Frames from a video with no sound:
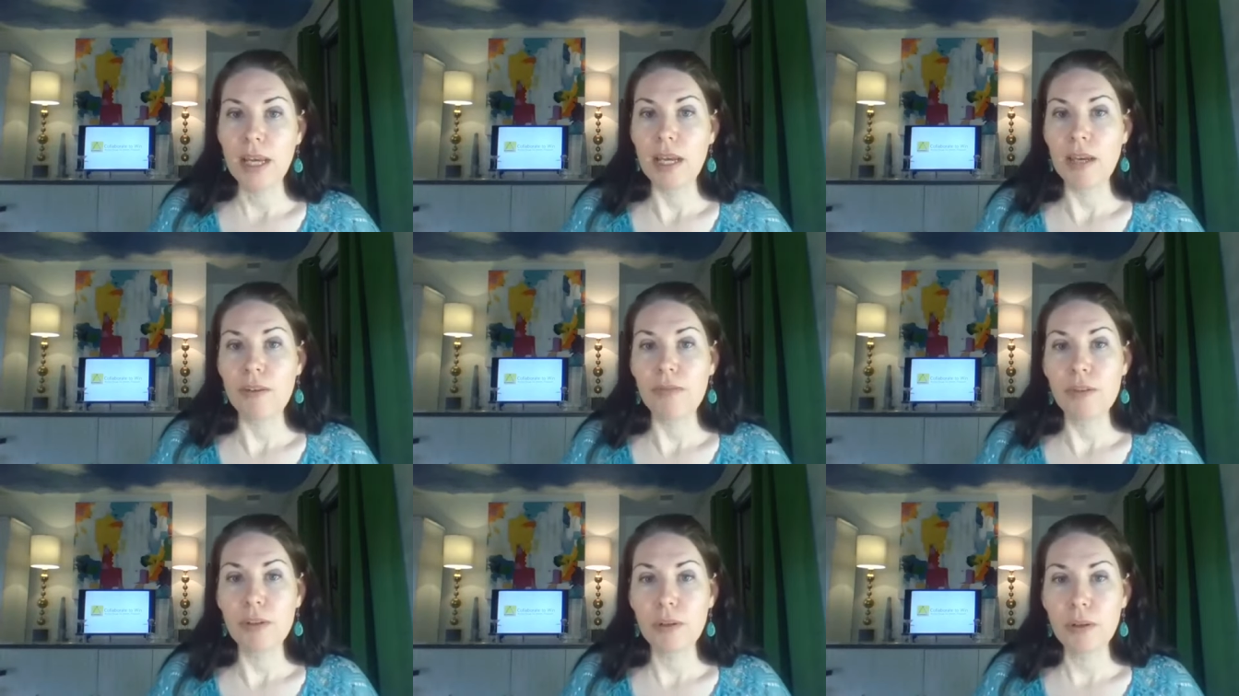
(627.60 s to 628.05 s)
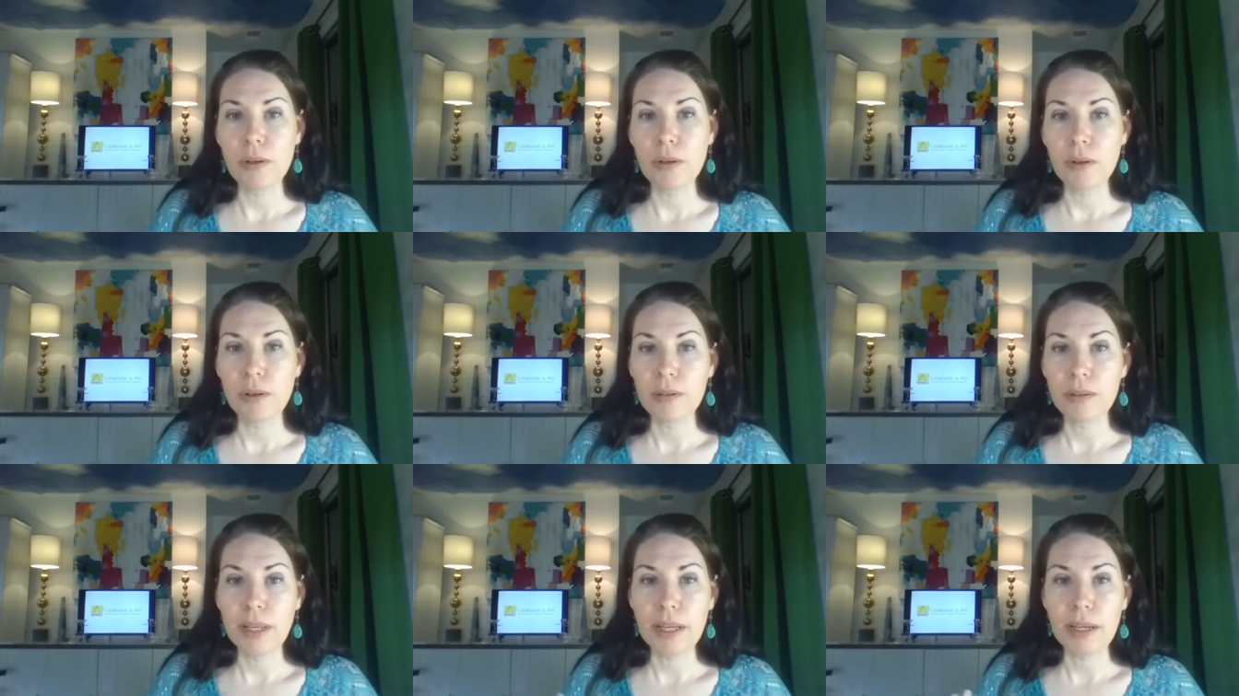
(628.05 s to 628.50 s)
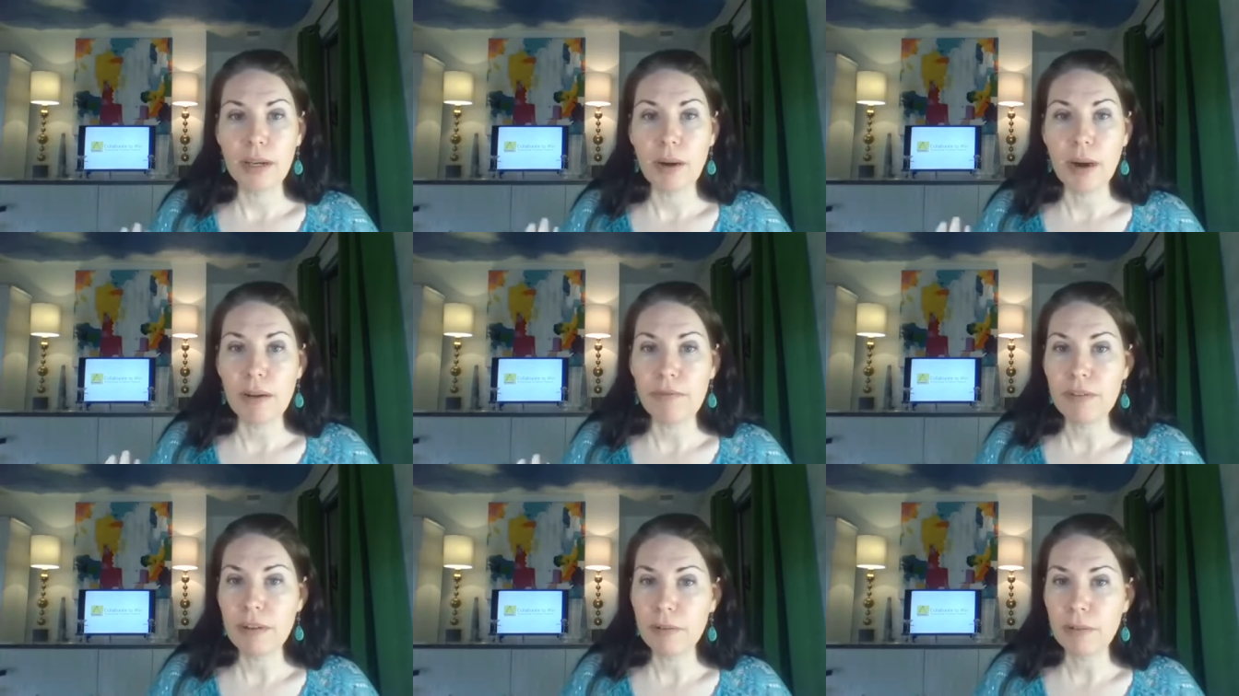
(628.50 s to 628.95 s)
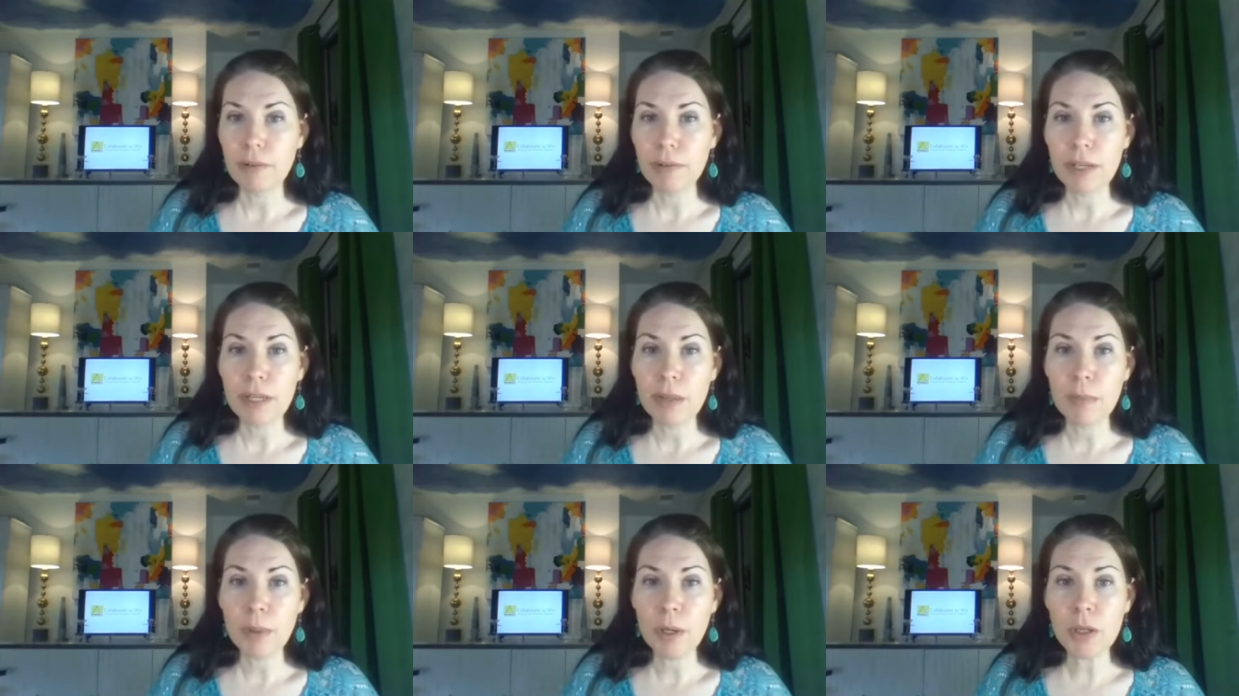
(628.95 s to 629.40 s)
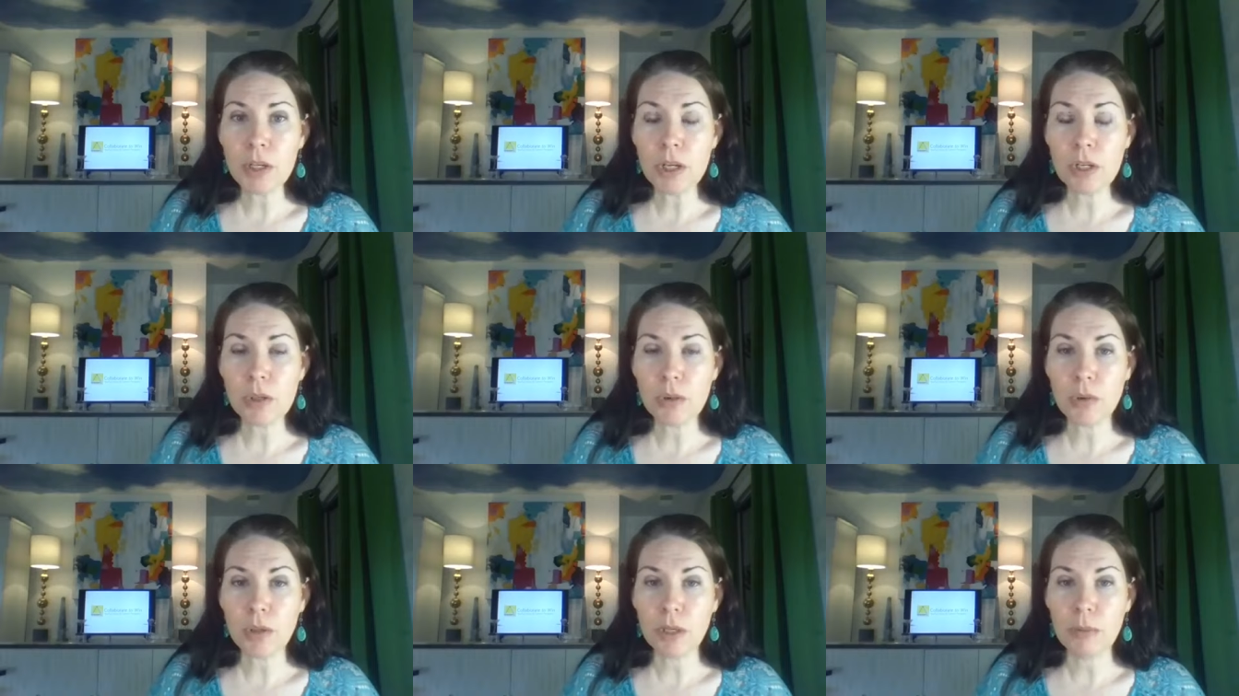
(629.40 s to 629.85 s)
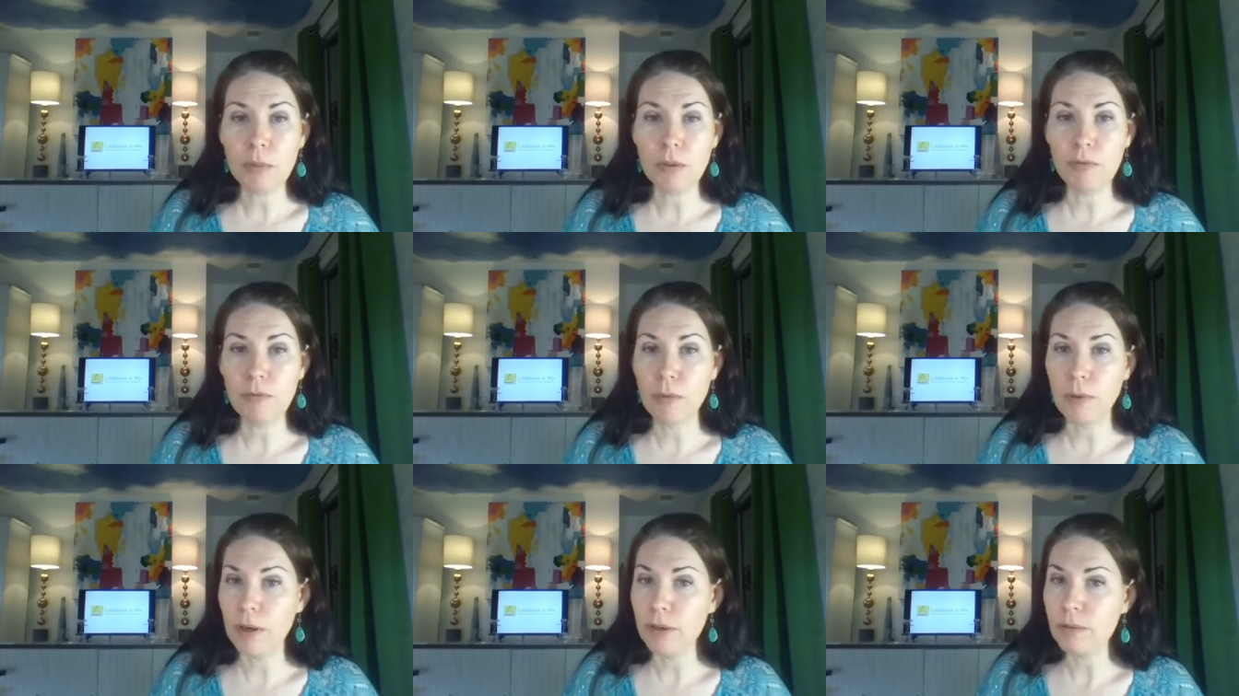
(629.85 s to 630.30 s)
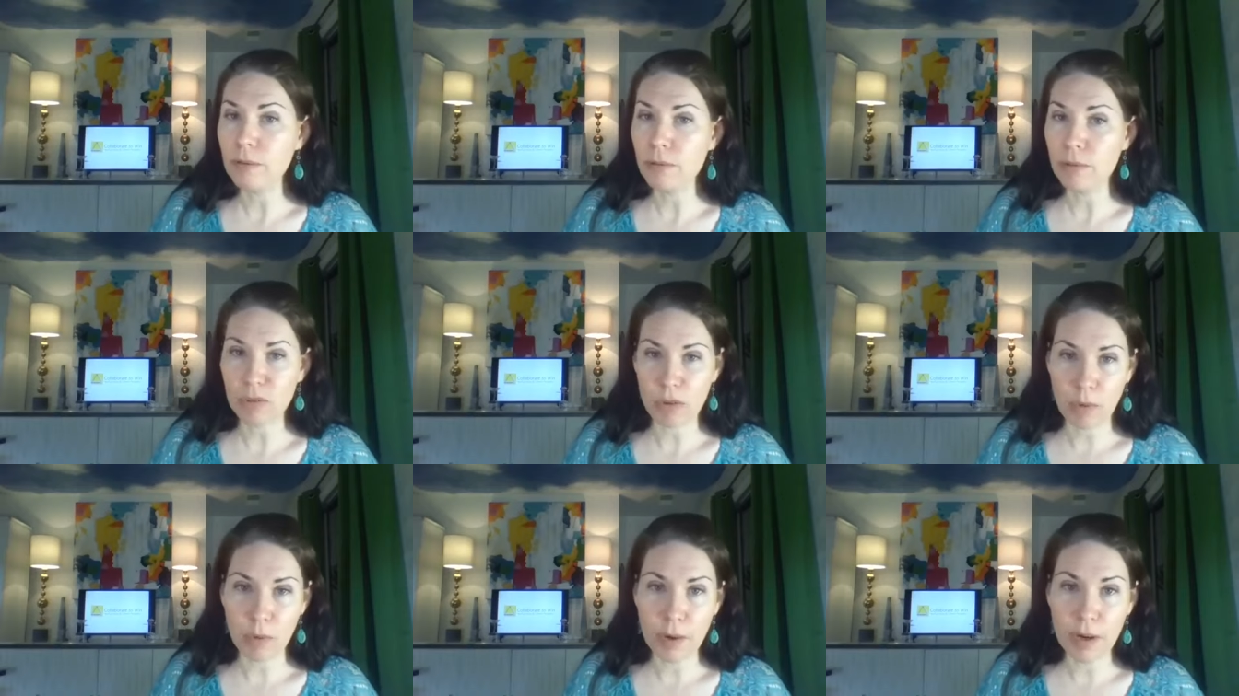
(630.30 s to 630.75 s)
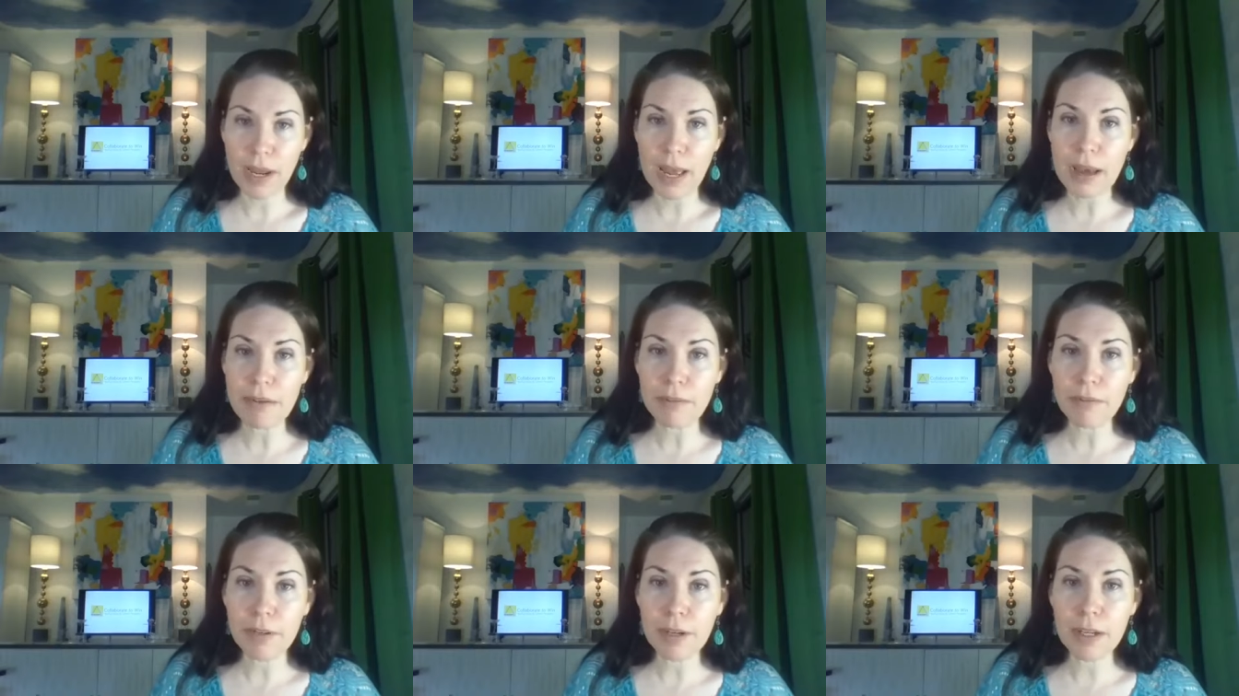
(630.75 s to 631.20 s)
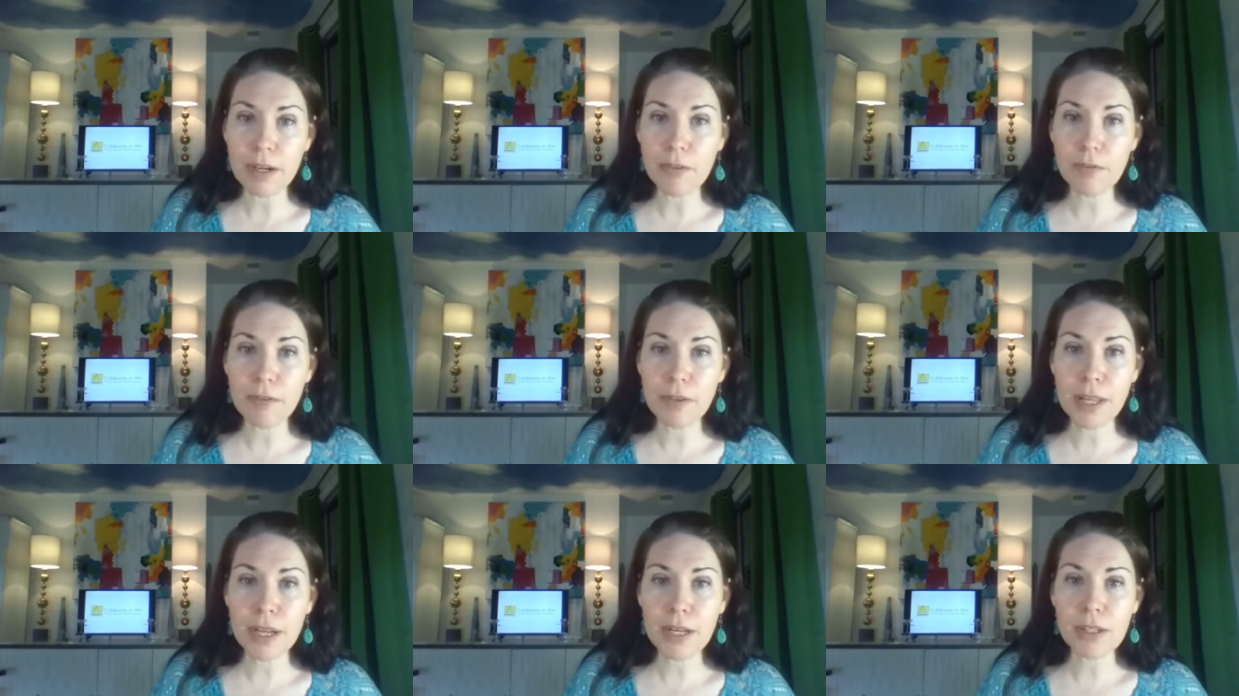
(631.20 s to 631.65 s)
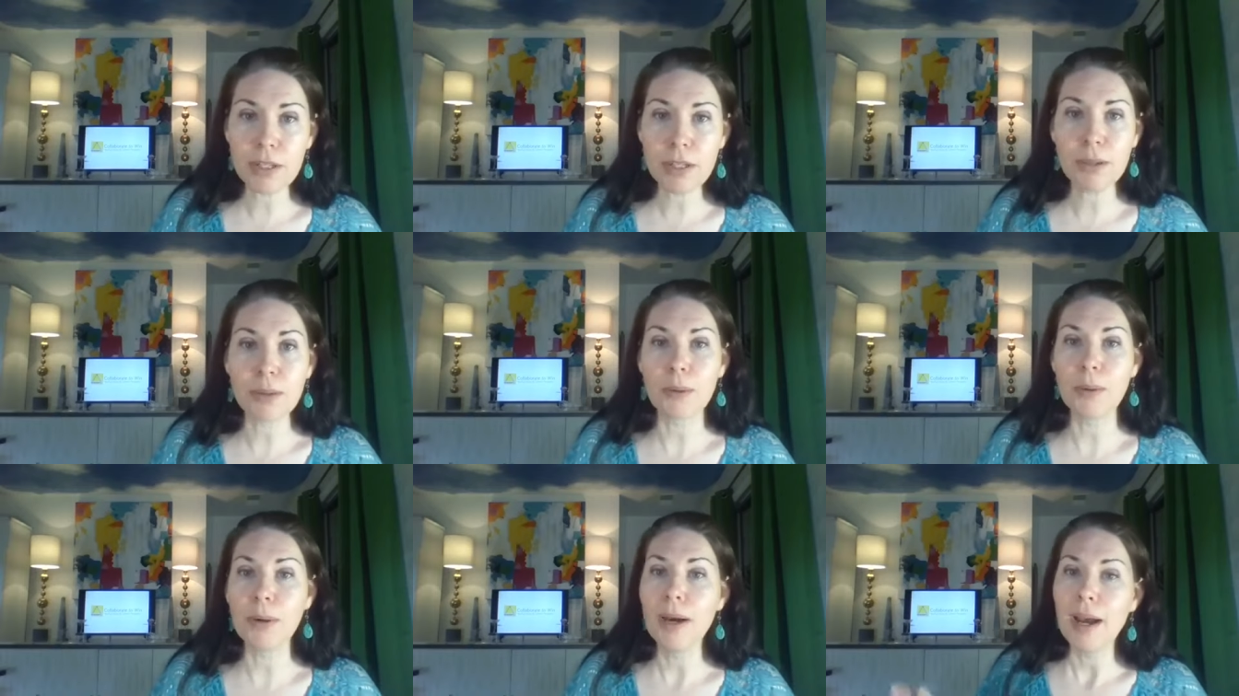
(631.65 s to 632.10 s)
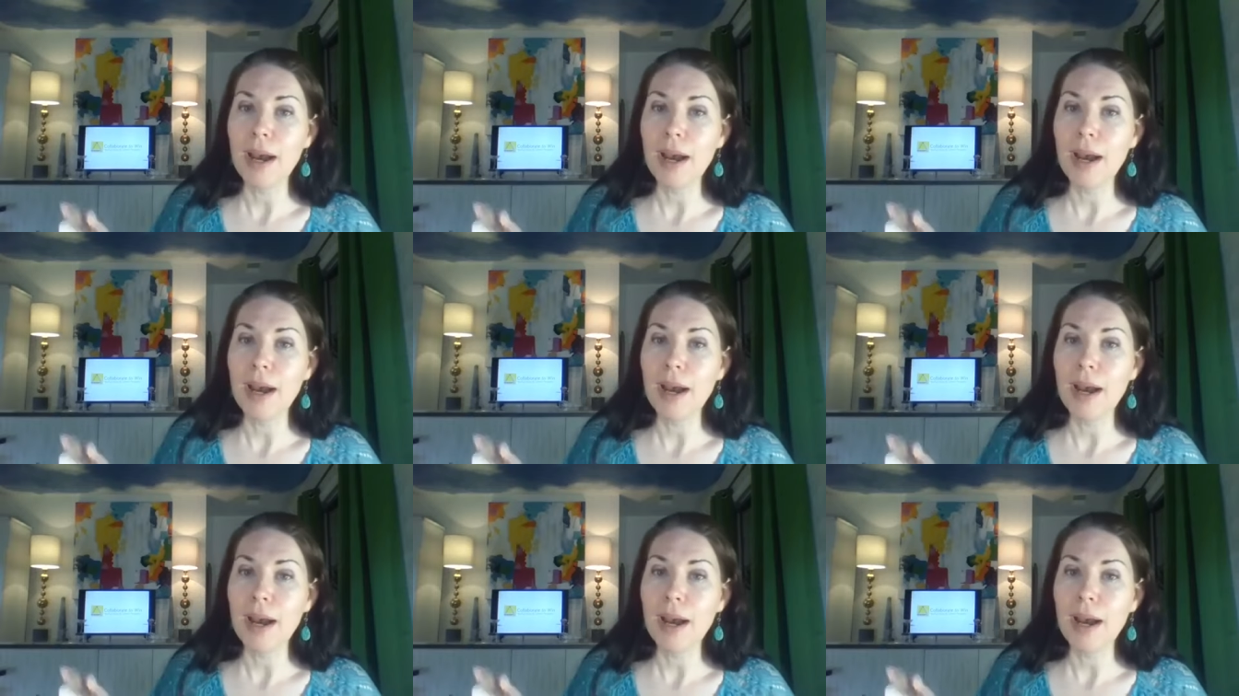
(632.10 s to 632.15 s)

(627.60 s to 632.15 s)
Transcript: If you're like, I've never written a purchase order before, don't worry, I have a video for that too.